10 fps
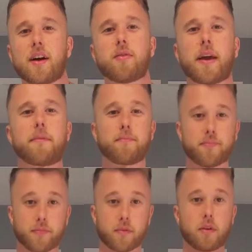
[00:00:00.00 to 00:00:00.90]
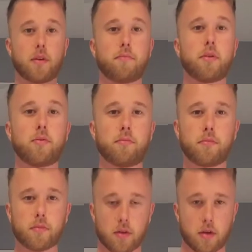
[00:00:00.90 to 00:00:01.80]
Okay,
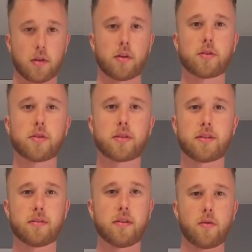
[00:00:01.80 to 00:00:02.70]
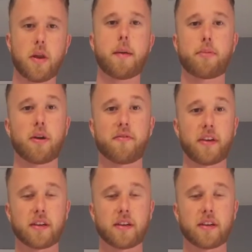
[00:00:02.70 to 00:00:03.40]
boom. So it's, not perfect.